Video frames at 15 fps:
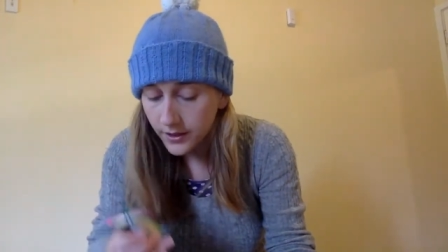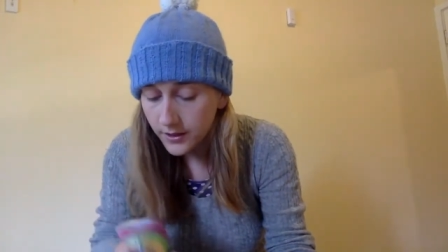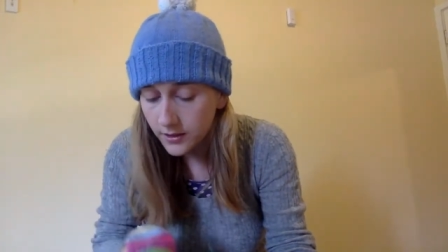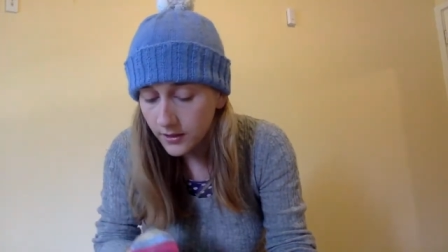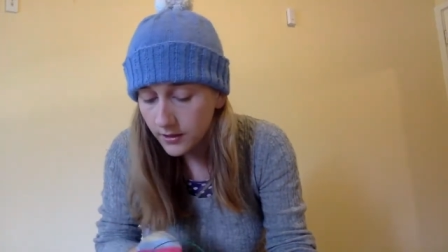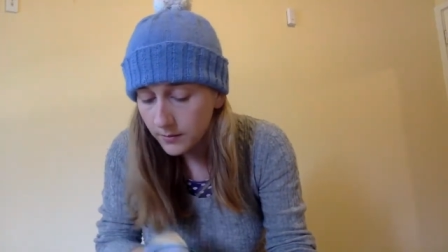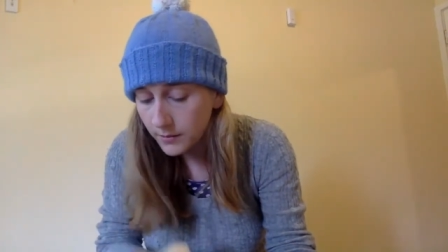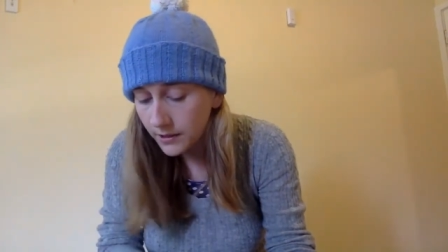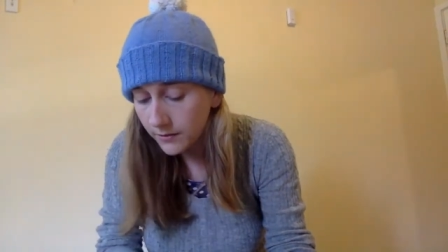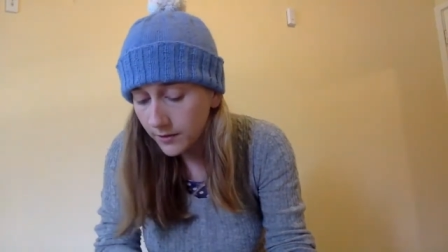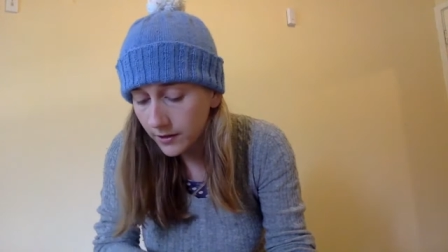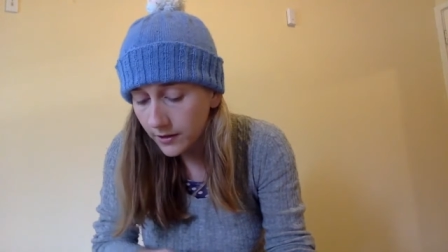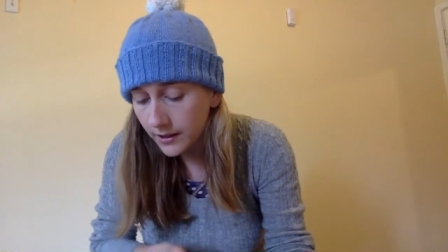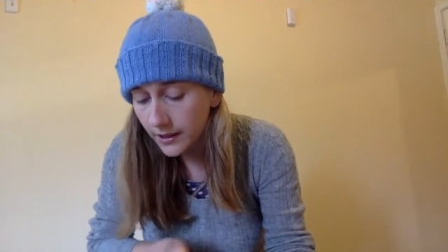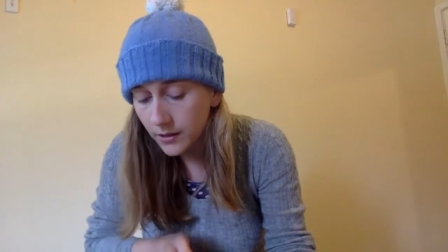She's been
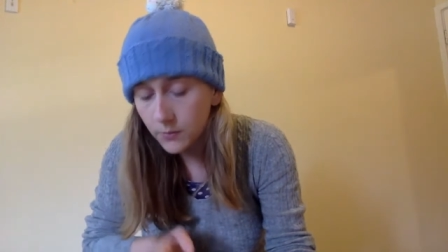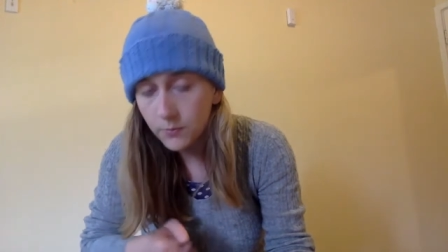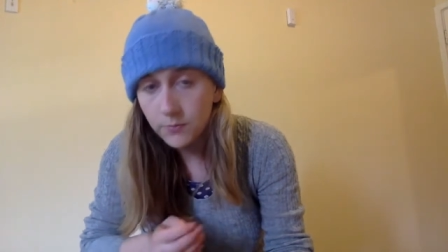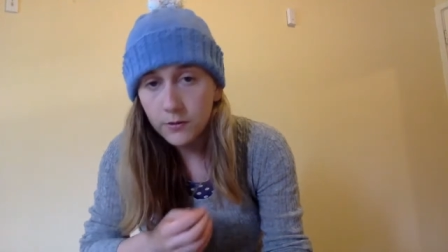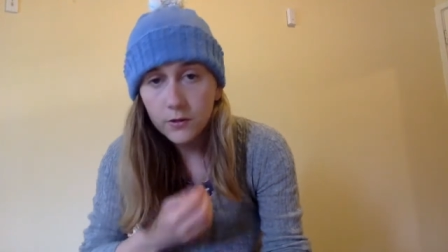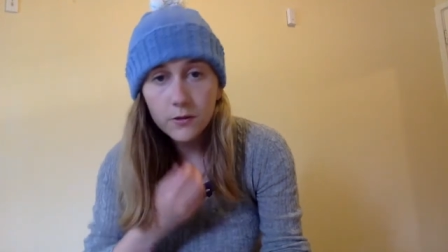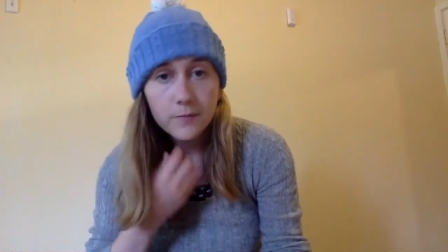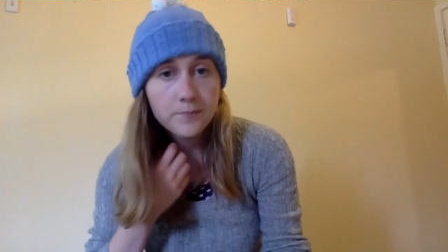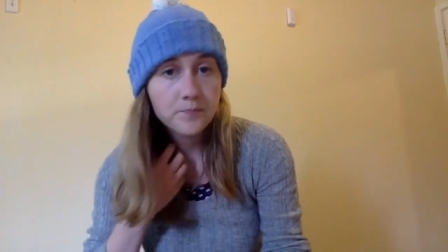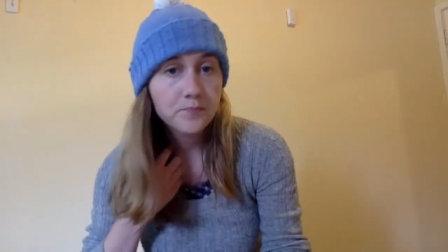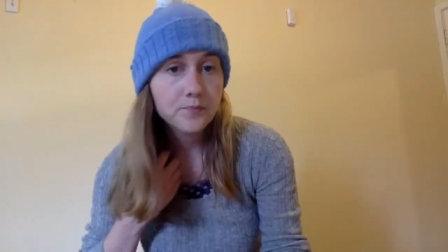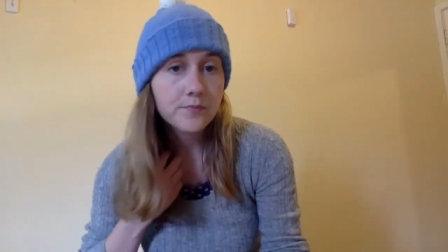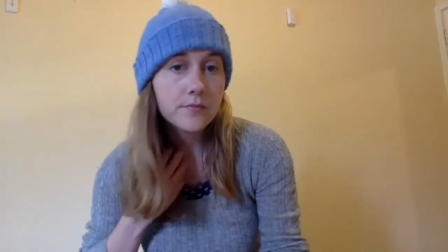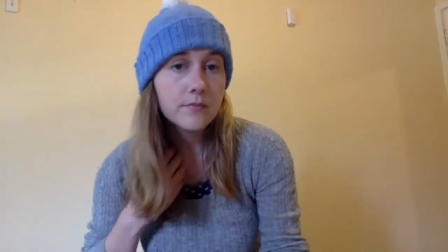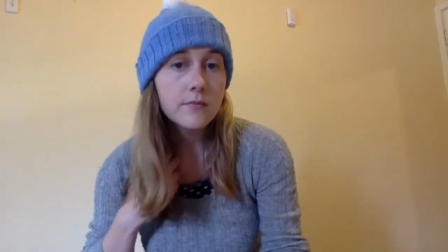very helpful
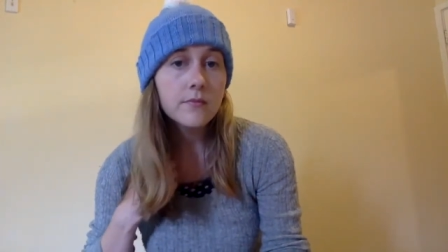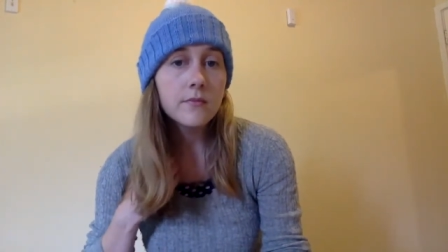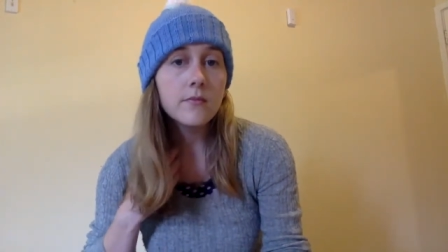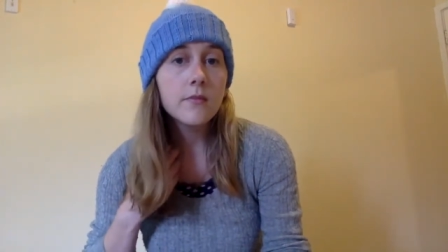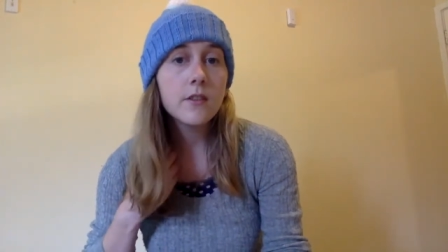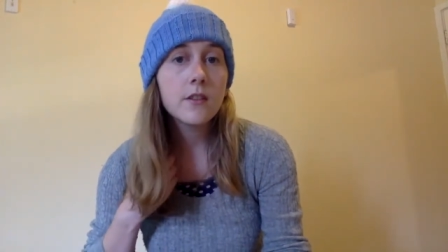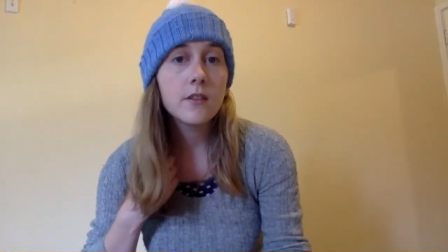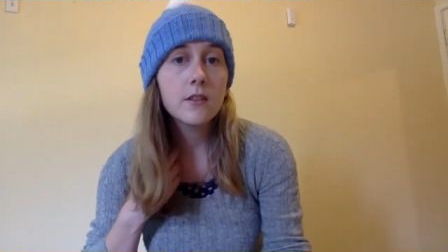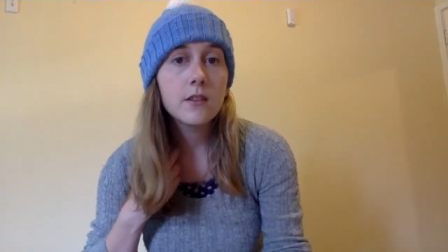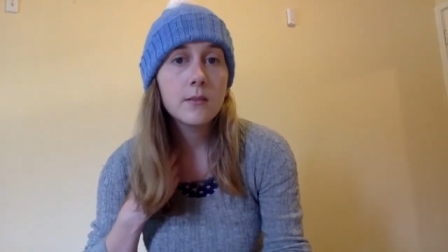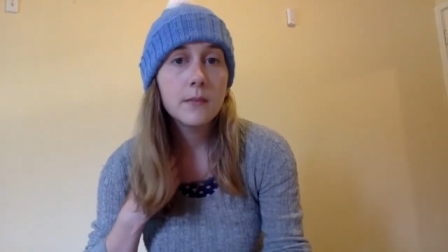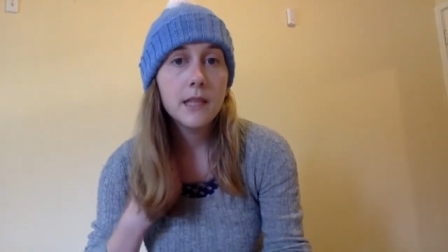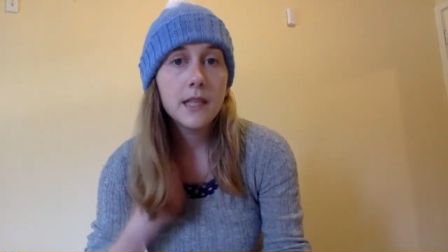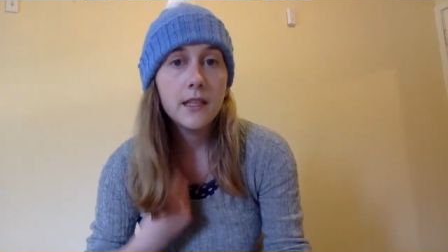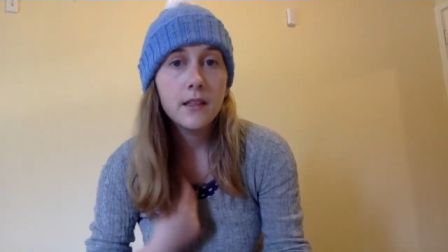to
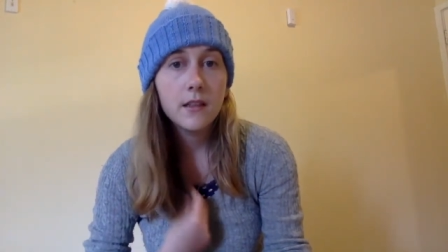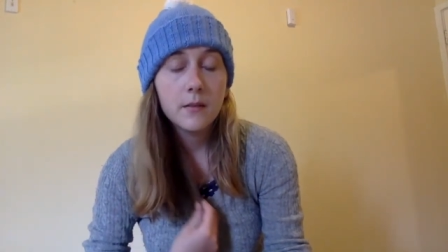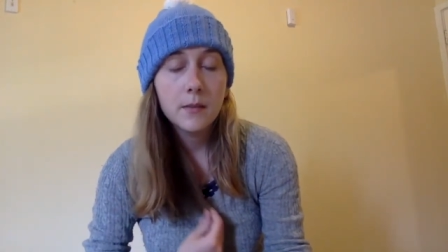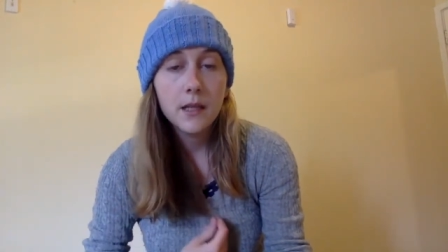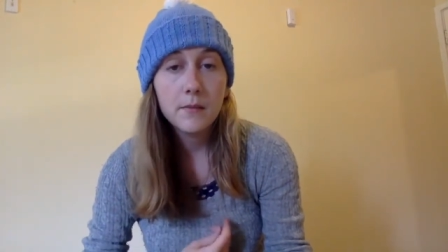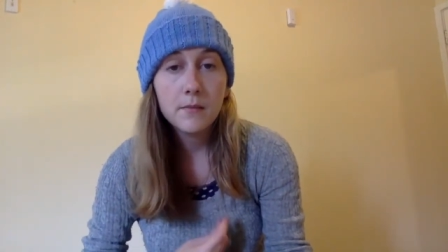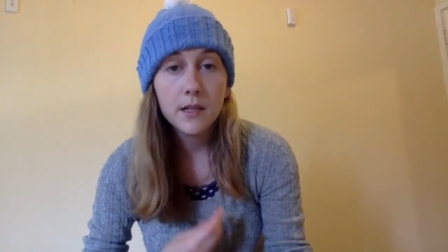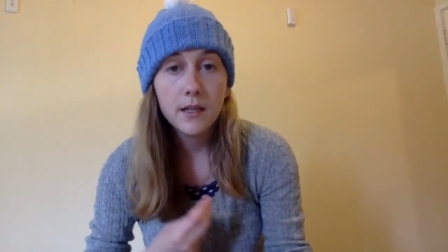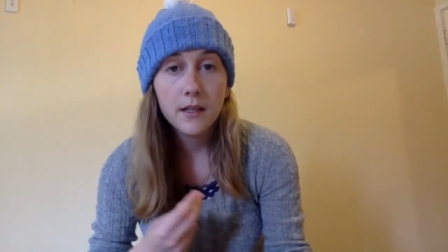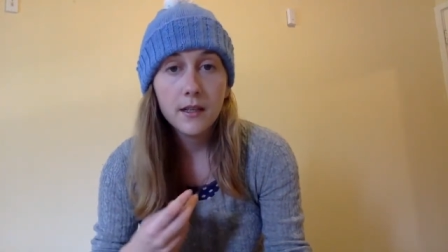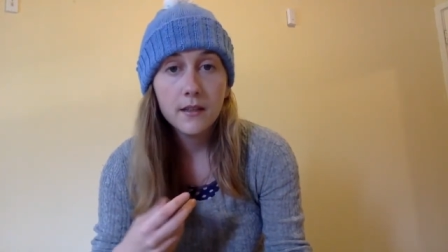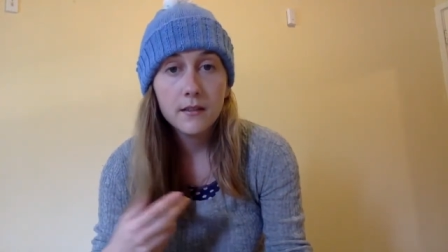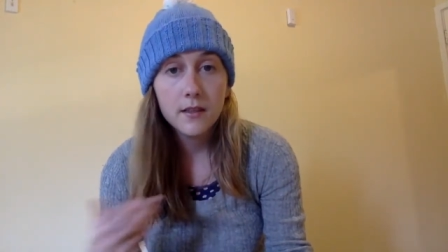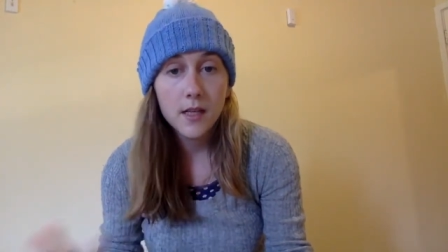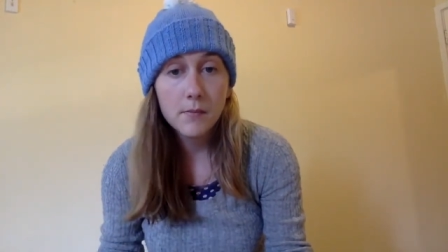me about
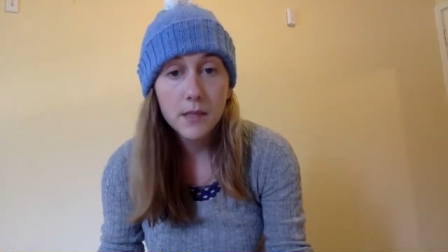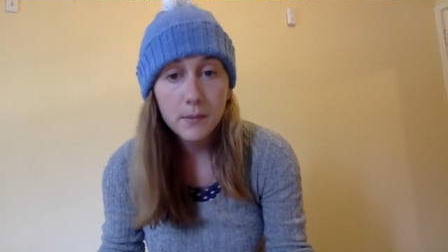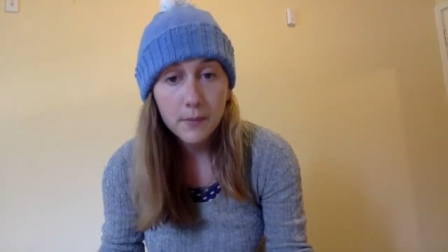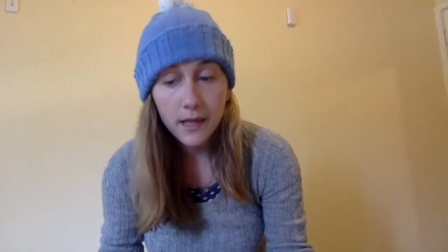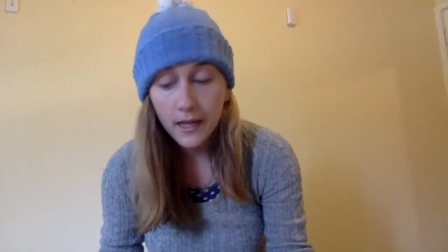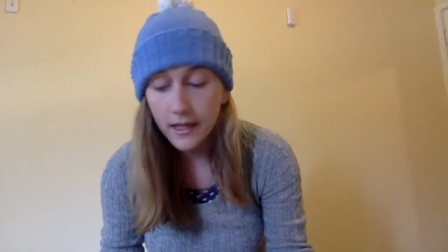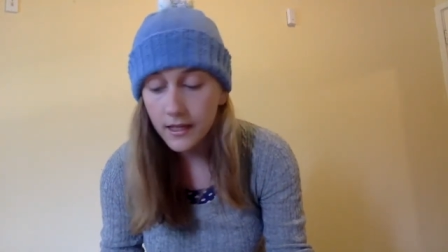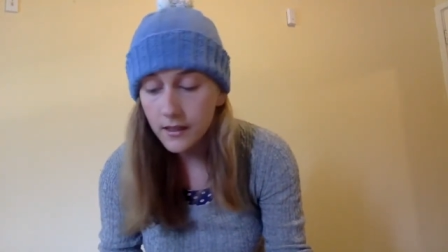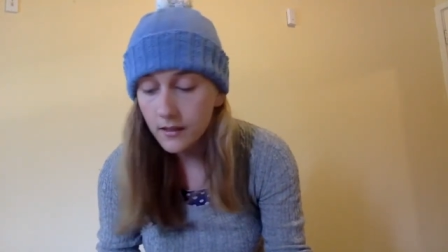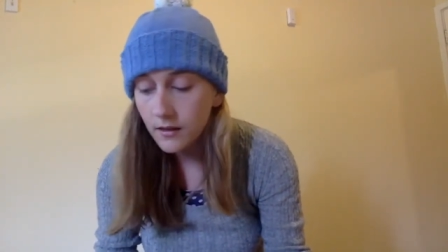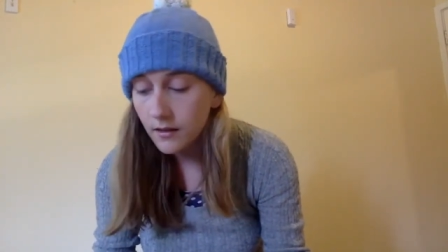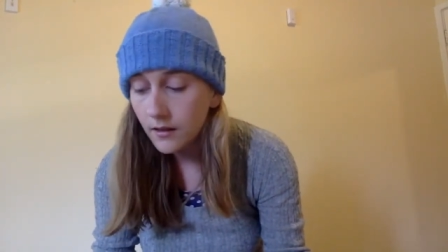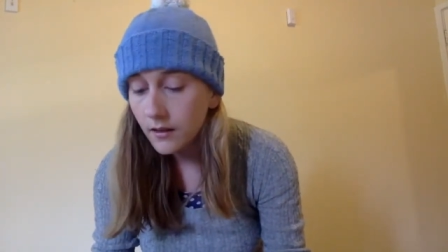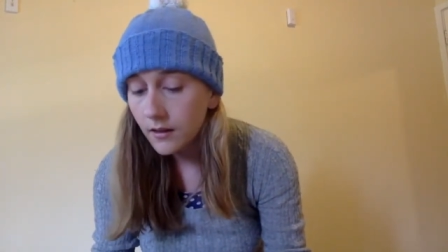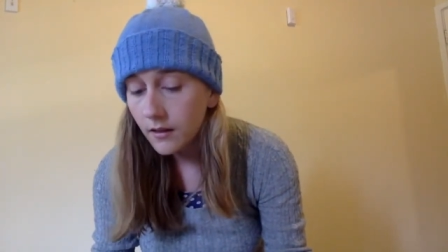my tummy pain
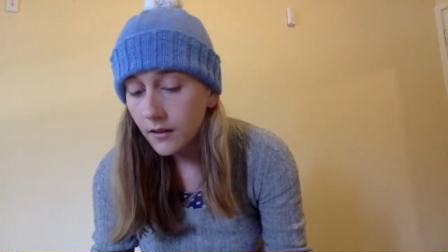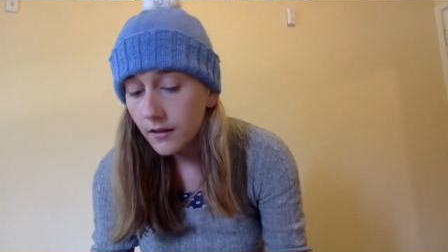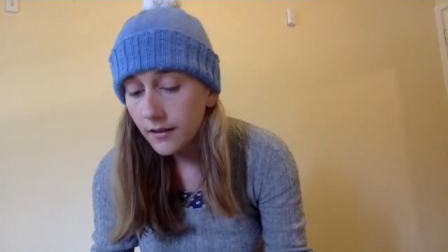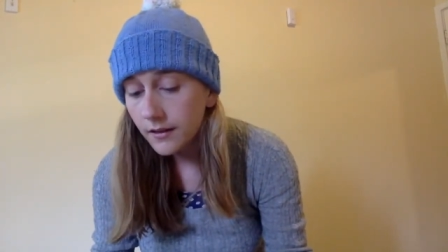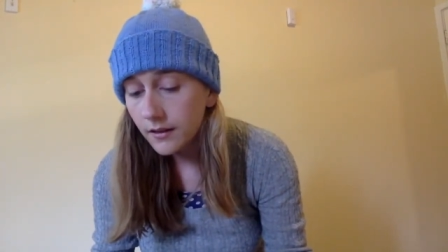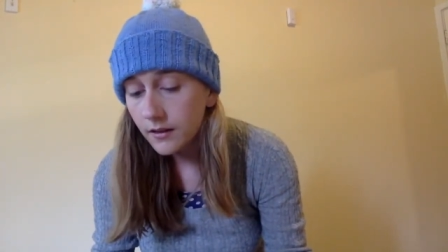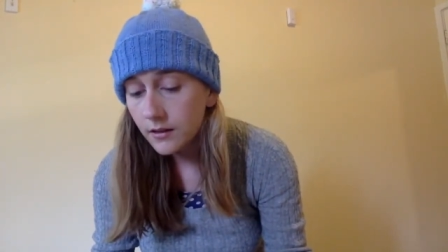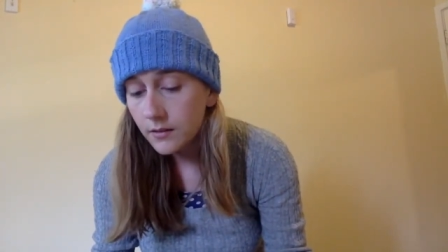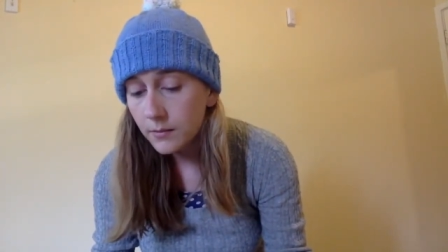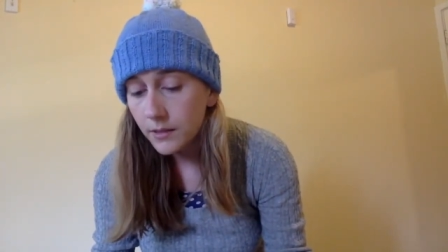that's